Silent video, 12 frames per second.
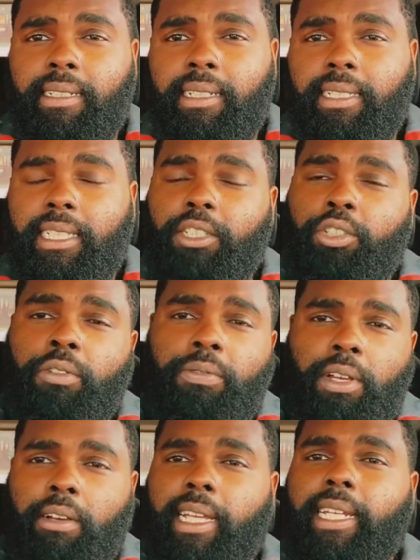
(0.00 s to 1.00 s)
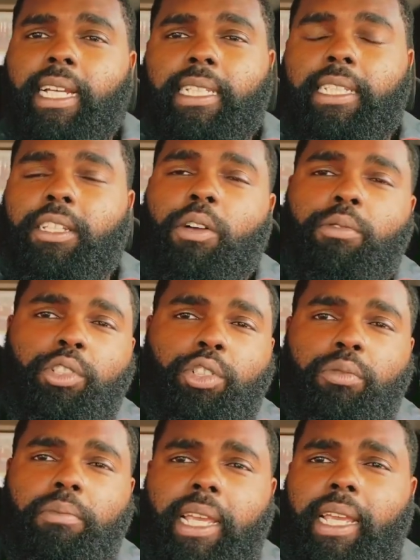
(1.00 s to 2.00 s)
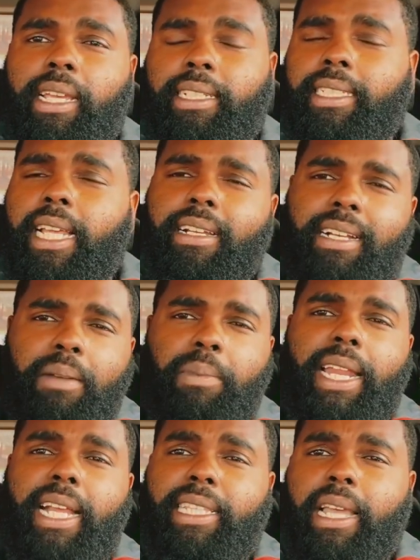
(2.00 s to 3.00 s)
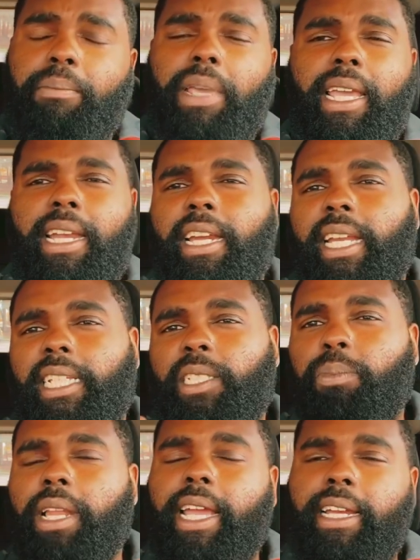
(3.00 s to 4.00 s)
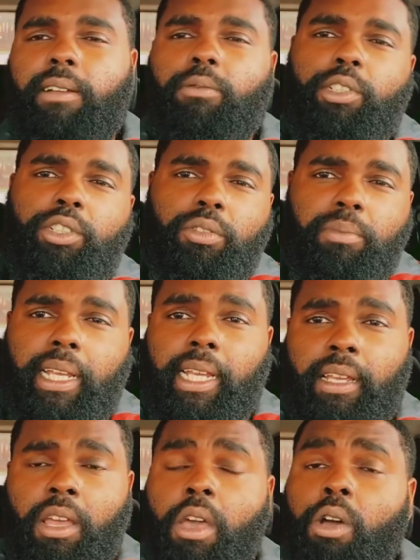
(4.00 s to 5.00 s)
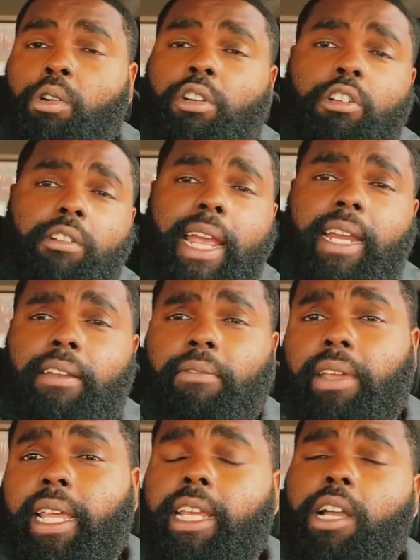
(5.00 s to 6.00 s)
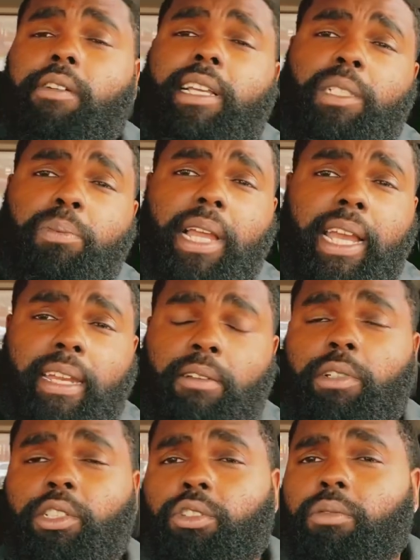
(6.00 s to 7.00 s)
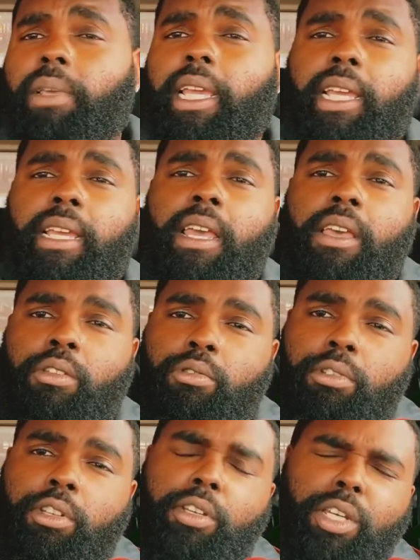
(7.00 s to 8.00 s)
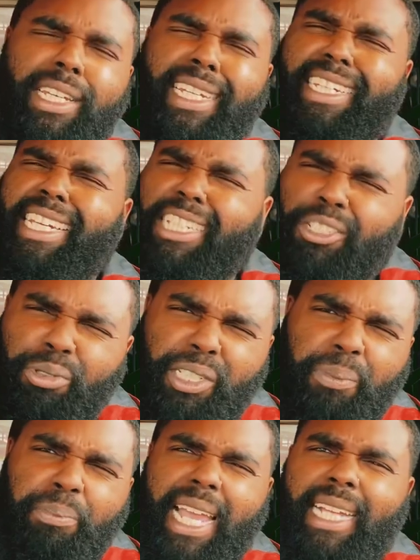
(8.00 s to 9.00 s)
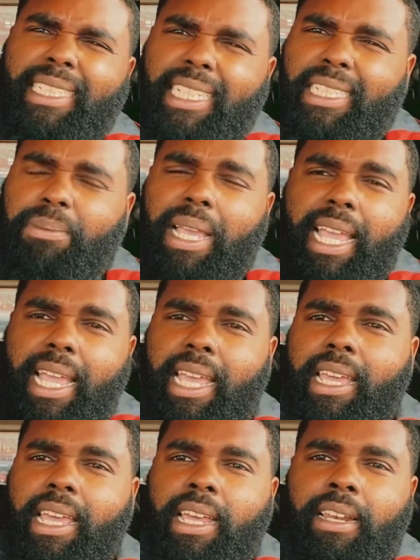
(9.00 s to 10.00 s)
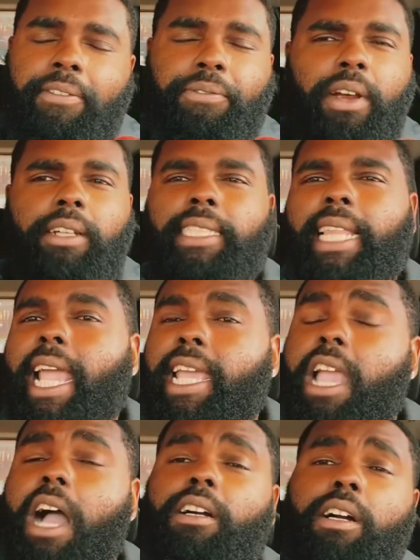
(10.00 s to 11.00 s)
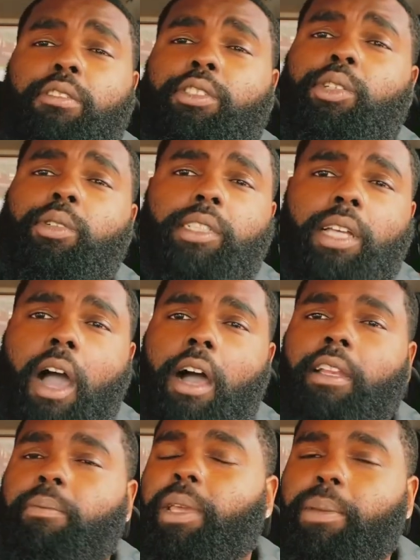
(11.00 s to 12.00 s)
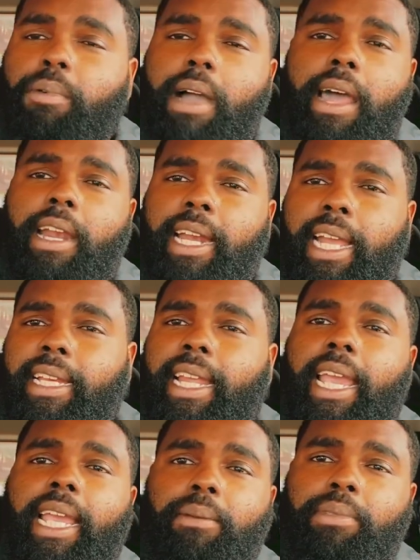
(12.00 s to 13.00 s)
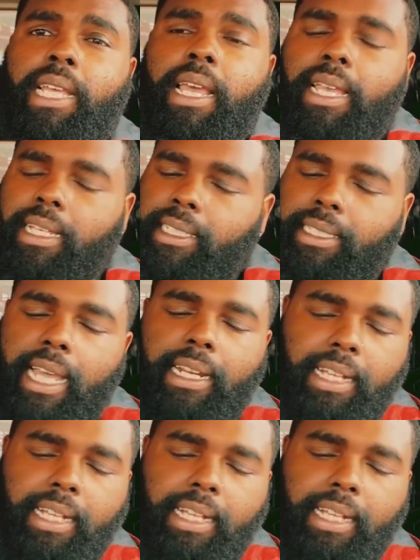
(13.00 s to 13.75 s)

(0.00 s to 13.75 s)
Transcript: since you feel he doesn't know what you mean, instead of coming at that man and explaining what you mean or creating a video explaining what you mean, you d d disrespect this man. The first thing y'all go to is calling people out of their names. Instead of